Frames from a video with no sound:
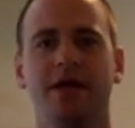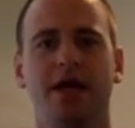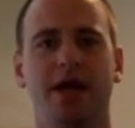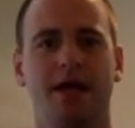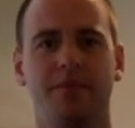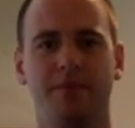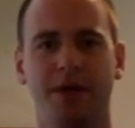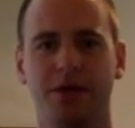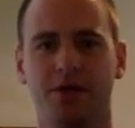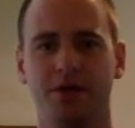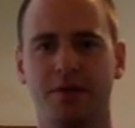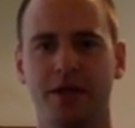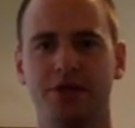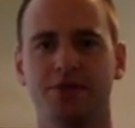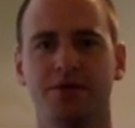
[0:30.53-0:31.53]
and make your
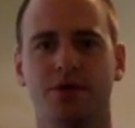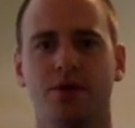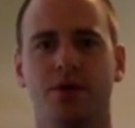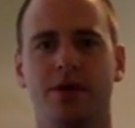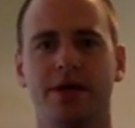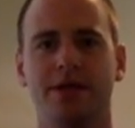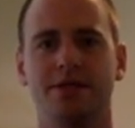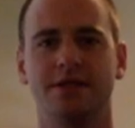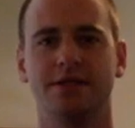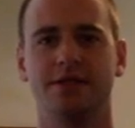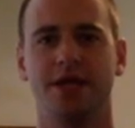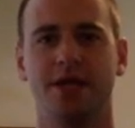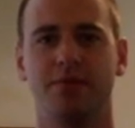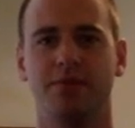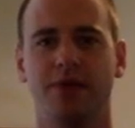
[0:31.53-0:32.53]
best recordings and
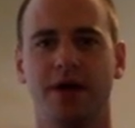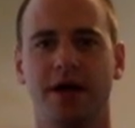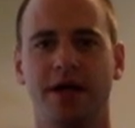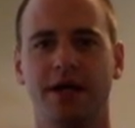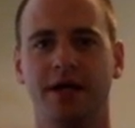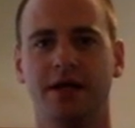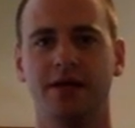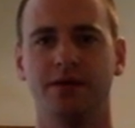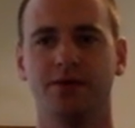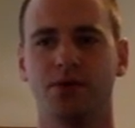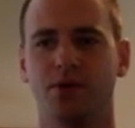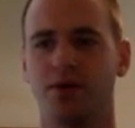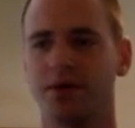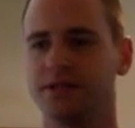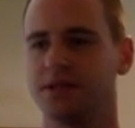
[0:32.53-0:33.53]
take pride in the
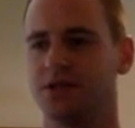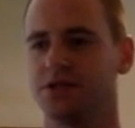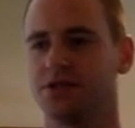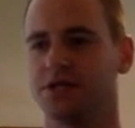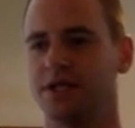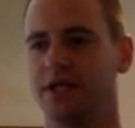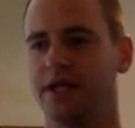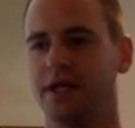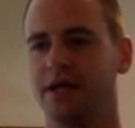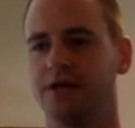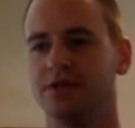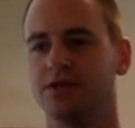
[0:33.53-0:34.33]
recordings that you're sending in.